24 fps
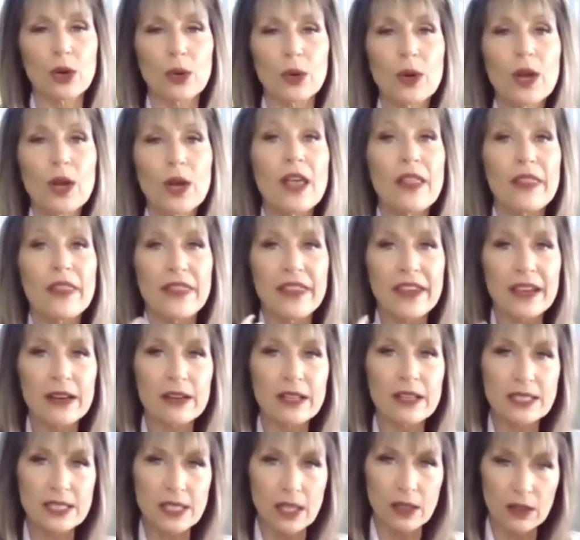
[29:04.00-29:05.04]
so
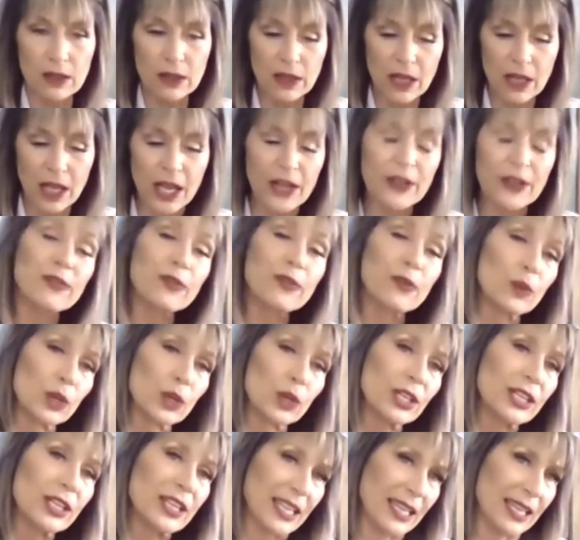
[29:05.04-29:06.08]
there is a lot of
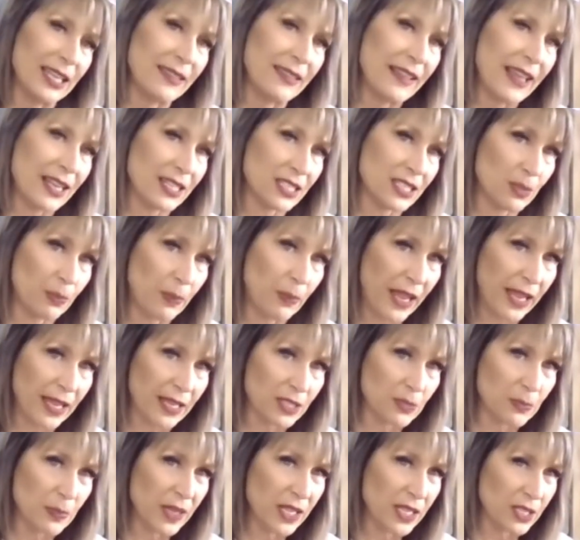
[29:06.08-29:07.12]
work in that
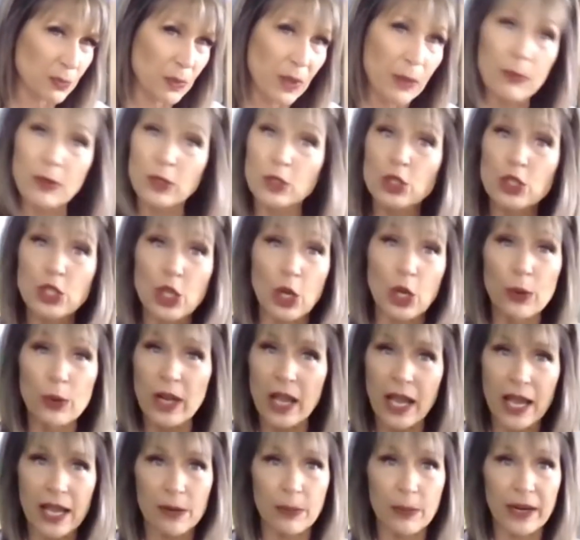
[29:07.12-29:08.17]
space because people don't
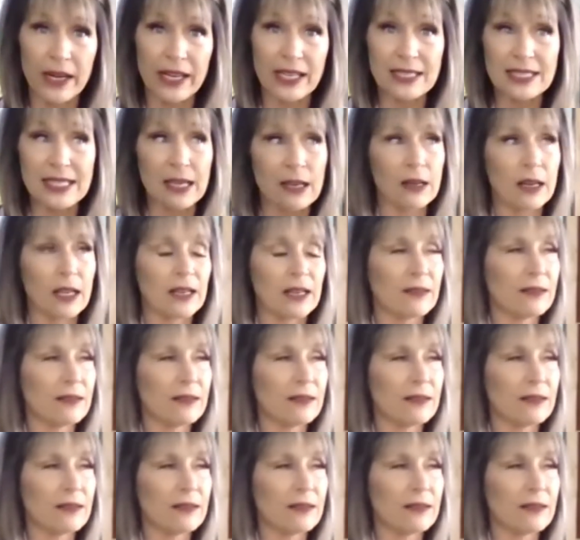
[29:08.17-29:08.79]
know how to break it down.